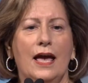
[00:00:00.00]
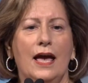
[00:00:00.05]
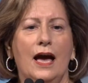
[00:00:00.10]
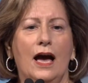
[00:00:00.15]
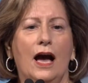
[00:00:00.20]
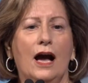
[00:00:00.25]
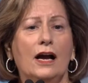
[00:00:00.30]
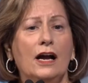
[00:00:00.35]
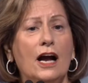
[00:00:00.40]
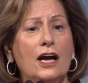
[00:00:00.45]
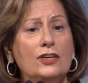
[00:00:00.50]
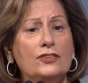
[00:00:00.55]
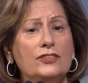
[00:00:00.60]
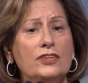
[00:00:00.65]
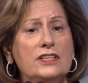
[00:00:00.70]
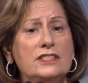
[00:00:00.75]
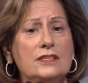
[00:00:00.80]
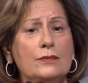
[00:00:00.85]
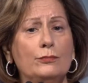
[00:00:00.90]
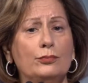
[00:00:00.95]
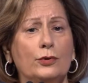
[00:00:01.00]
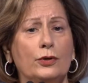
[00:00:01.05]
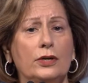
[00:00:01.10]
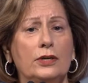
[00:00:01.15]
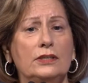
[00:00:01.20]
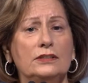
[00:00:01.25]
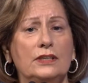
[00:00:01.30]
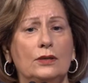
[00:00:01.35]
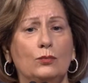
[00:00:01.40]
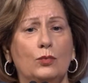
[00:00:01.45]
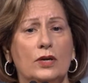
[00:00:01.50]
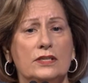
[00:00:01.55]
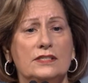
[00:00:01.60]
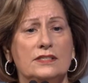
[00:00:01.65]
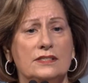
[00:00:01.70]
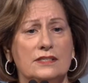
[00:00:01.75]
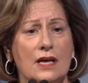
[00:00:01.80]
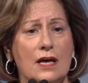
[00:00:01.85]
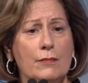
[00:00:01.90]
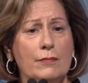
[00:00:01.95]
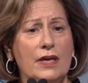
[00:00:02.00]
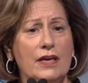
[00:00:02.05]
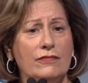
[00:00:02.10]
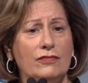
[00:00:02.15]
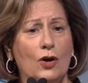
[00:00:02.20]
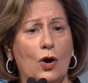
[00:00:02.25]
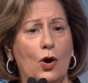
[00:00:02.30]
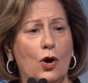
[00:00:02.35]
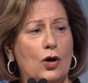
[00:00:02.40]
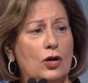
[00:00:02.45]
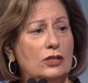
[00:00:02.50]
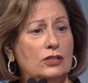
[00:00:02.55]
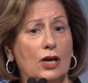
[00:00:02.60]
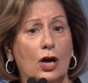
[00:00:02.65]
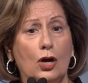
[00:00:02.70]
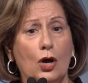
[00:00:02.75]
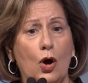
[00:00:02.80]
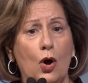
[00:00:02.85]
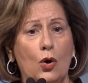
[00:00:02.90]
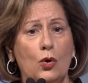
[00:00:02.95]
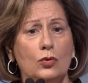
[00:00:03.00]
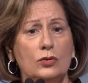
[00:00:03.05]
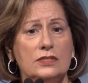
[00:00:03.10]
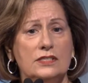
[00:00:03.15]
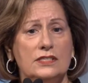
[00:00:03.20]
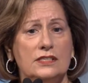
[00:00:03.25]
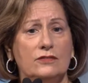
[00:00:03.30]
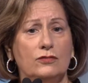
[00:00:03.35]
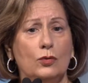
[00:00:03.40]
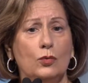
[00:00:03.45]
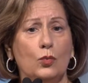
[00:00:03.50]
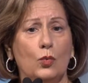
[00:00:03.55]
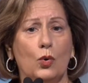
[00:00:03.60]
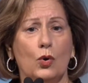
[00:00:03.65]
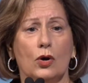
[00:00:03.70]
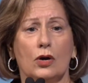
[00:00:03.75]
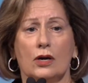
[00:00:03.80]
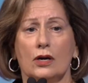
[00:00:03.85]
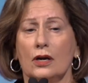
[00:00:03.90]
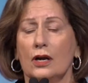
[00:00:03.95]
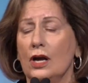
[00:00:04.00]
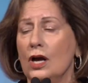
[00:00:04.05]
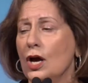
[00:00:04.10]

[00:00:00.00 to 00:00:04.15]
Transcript: Our country is embroiled in what some have called a cold civil war,